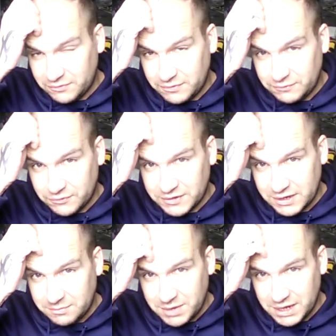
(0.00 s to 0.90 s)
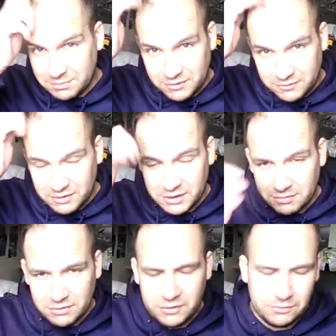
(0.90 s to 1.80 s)
they've just had a baby, a
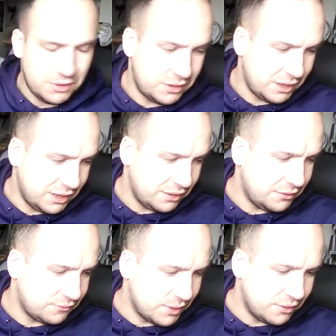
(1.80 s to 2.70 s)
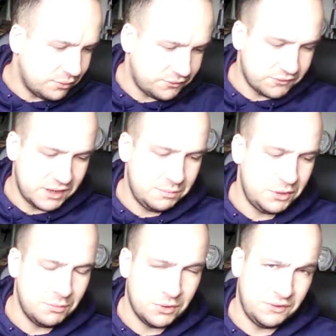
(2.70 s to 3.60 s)
new little one as well, which is
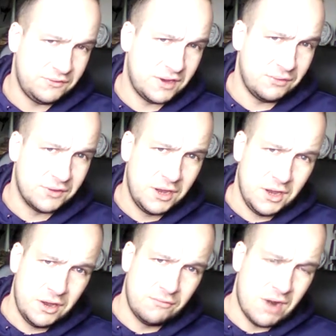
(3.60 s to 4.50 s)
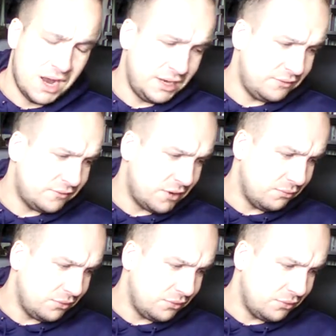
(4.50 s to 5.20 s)
keeping him on his toes, Ryan. So